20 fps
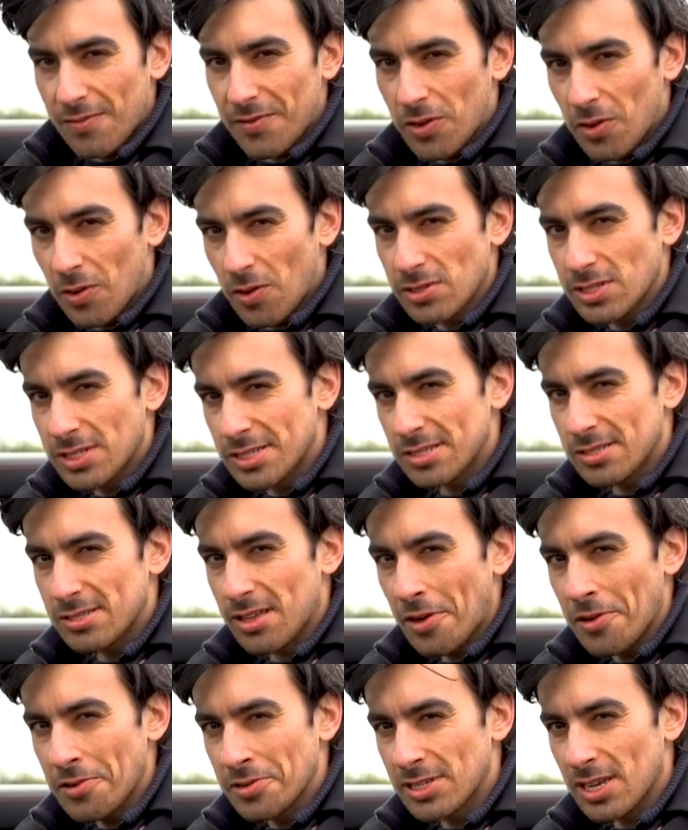Of course,
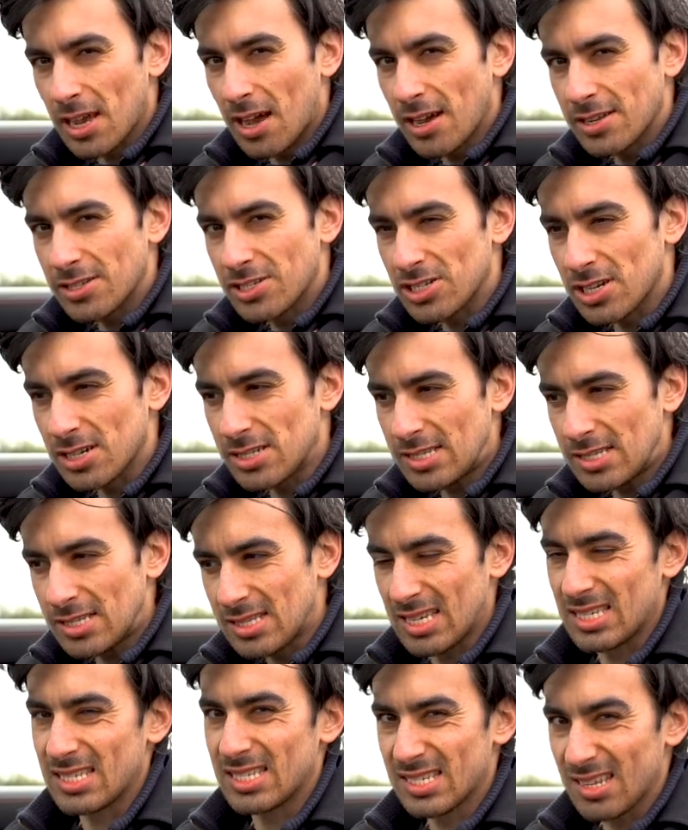those are just
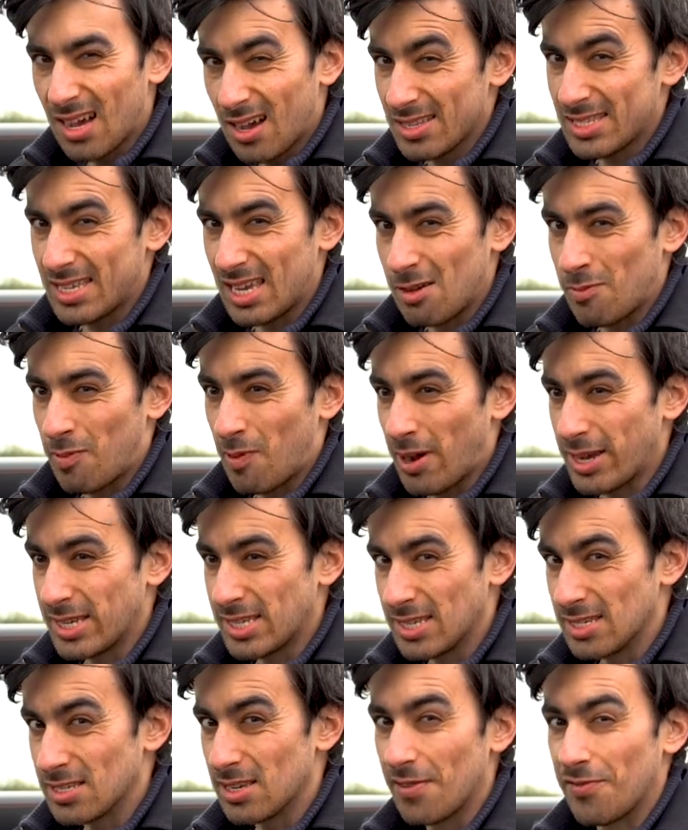the starting
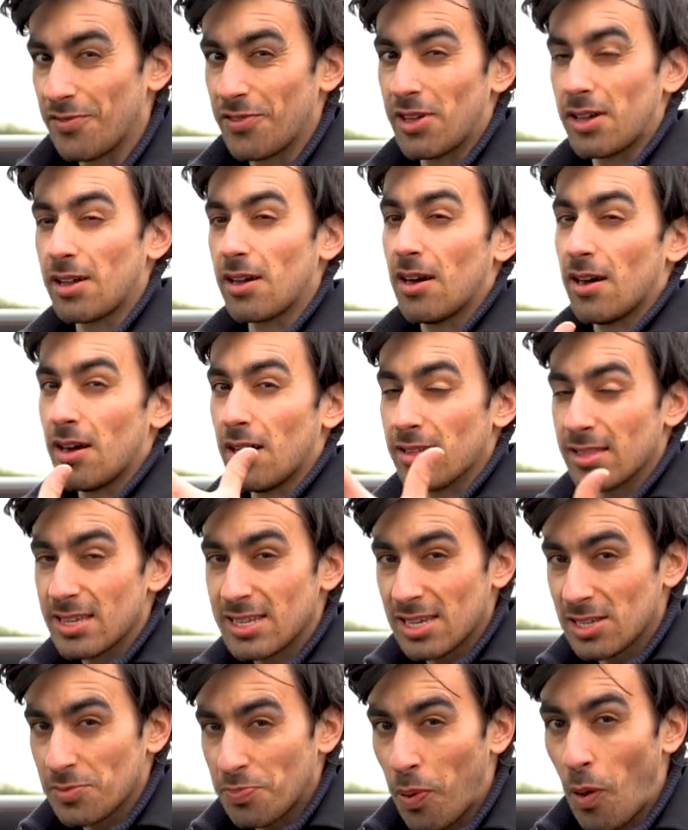prices of the car.
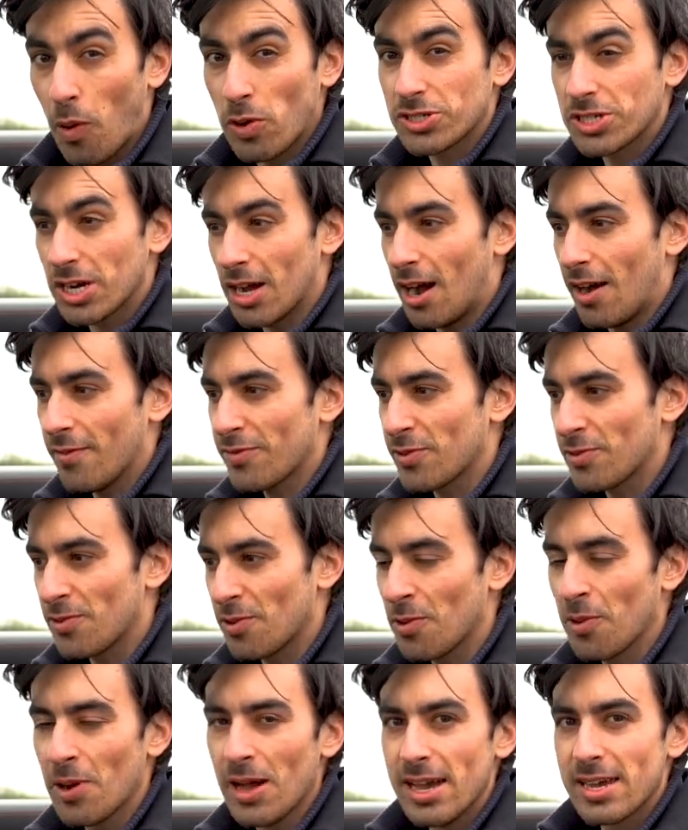This is Porsche after
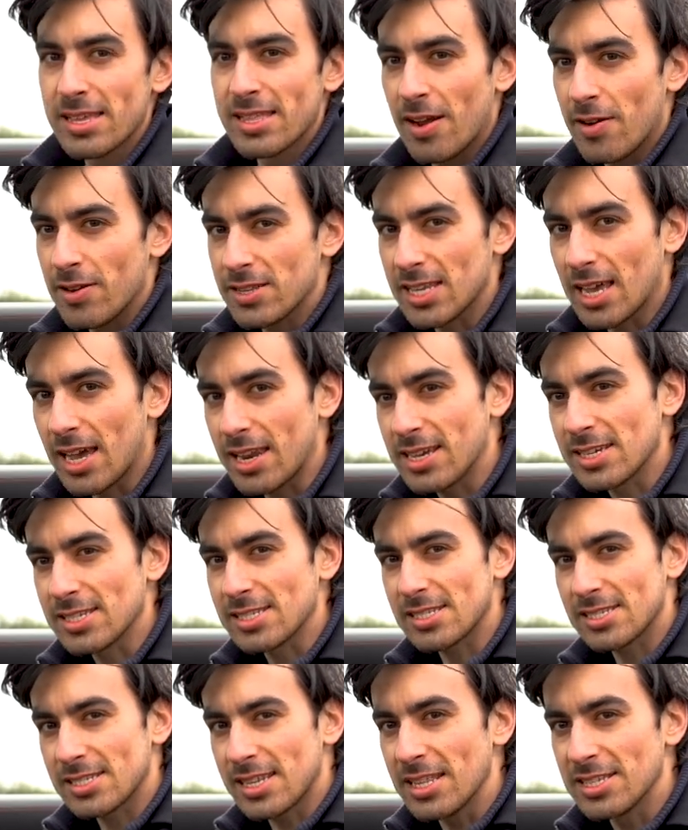all. There is an
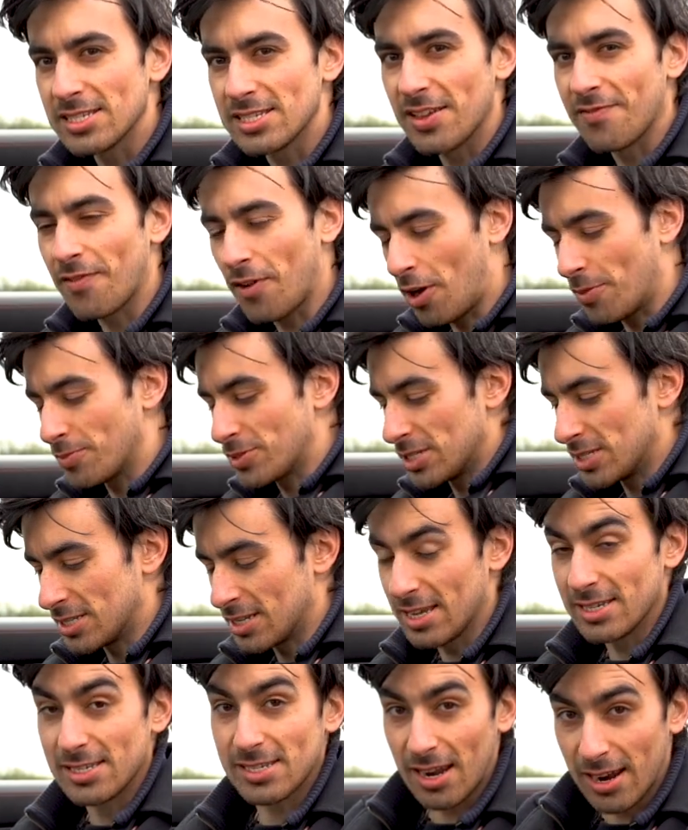extensive
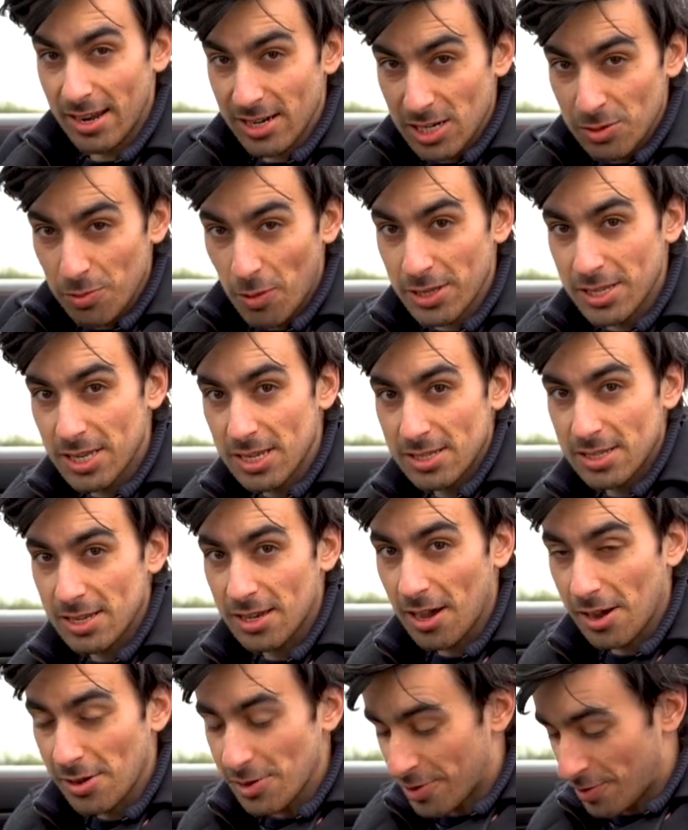options list, and I just wanted to
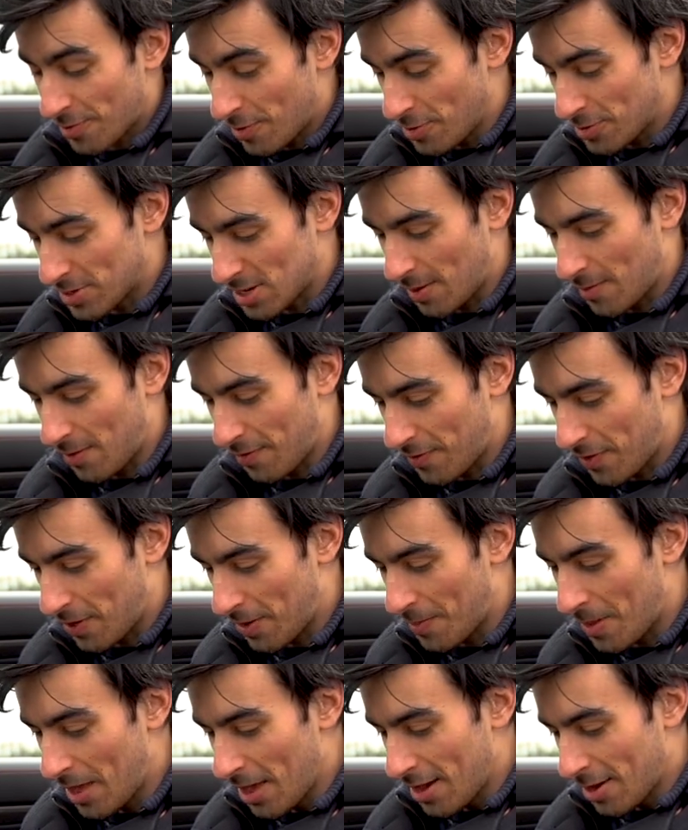go through some of
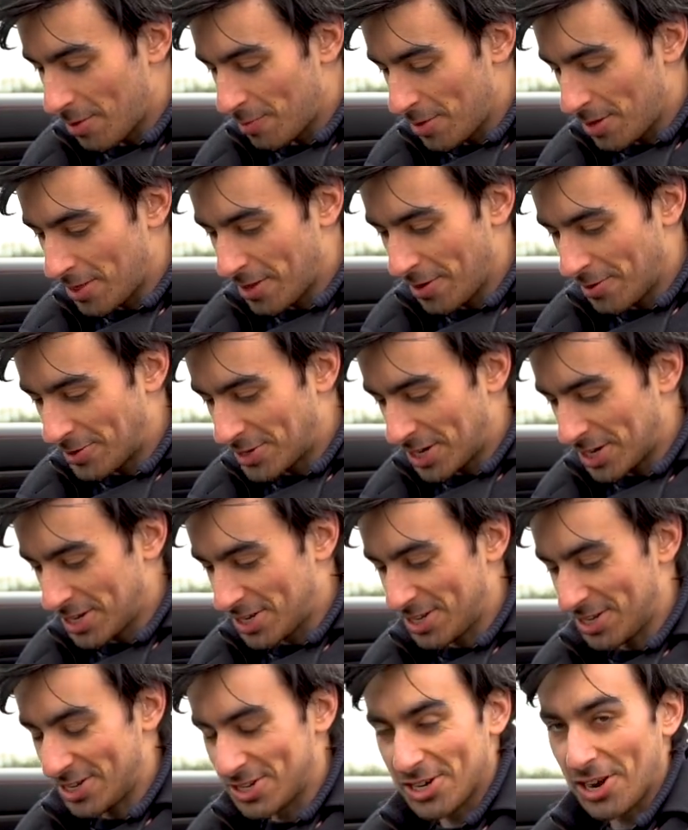them with you
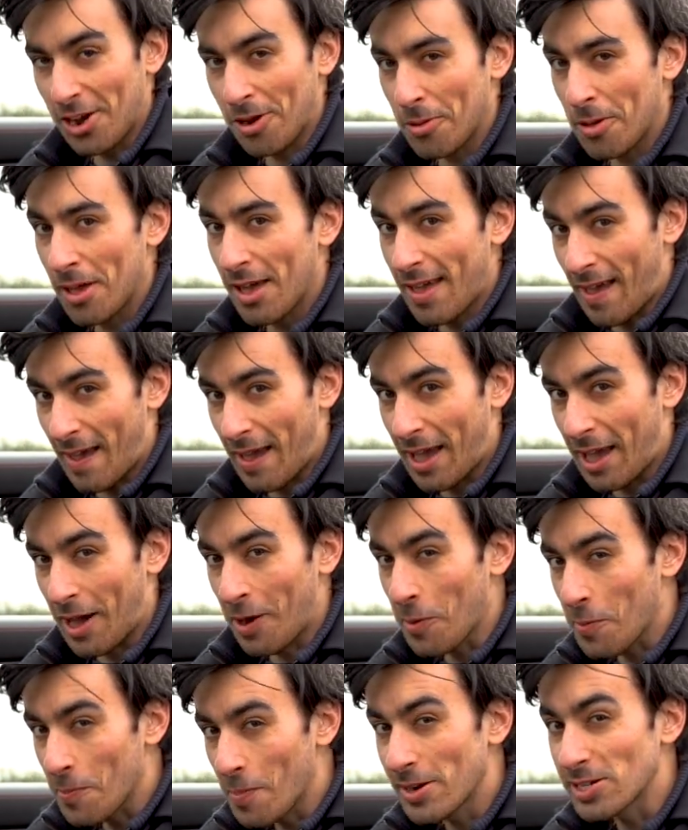just to show
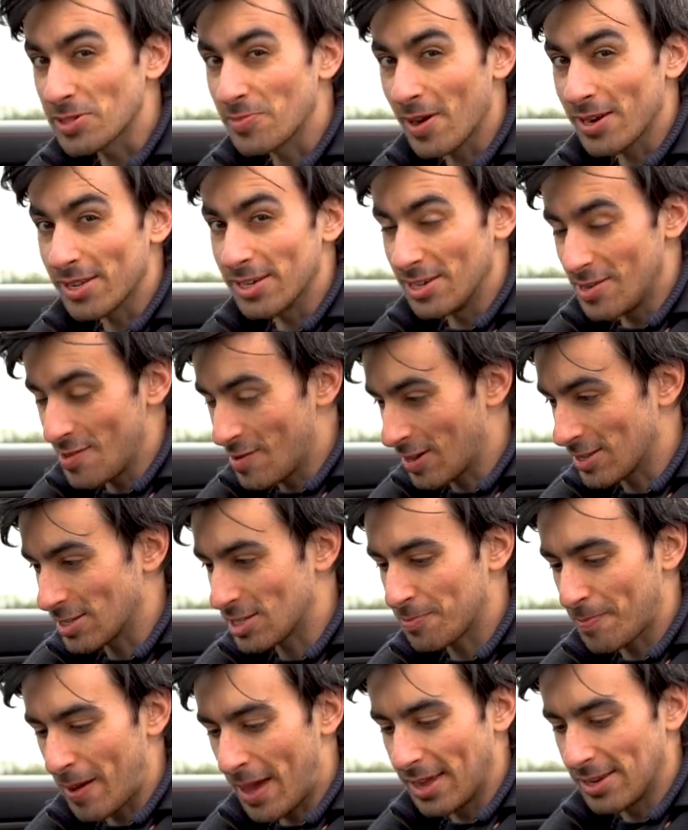how much money you can
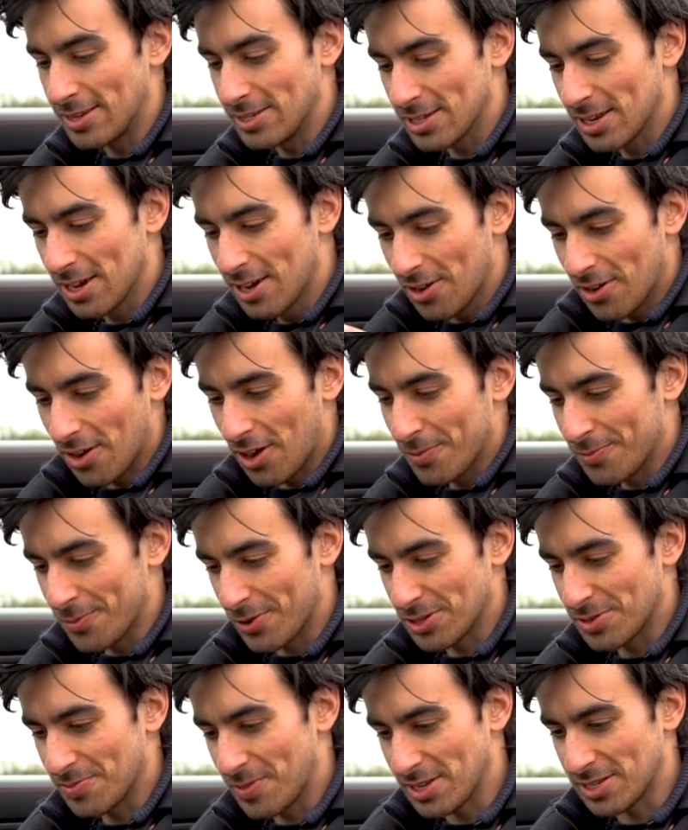spend on
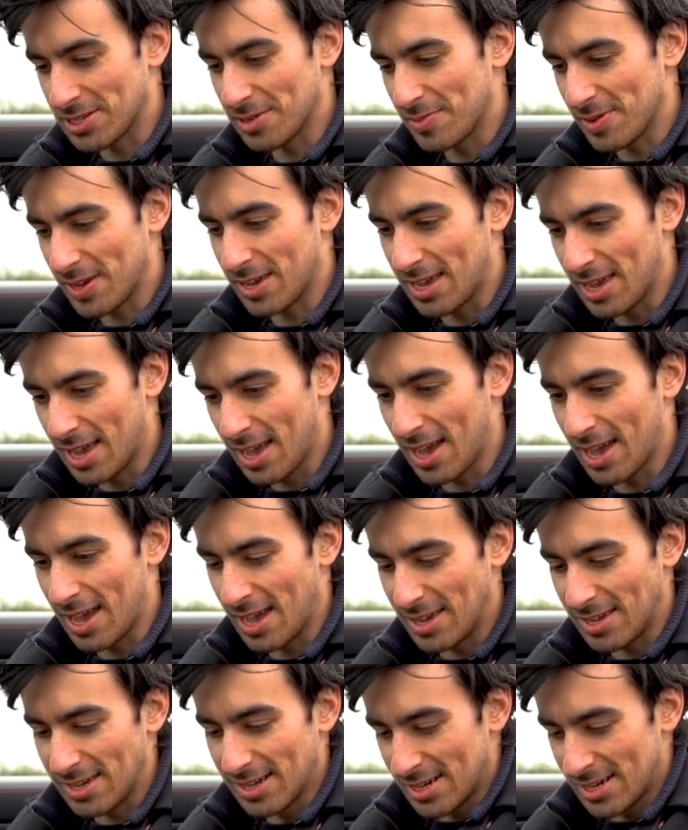what is meant to be a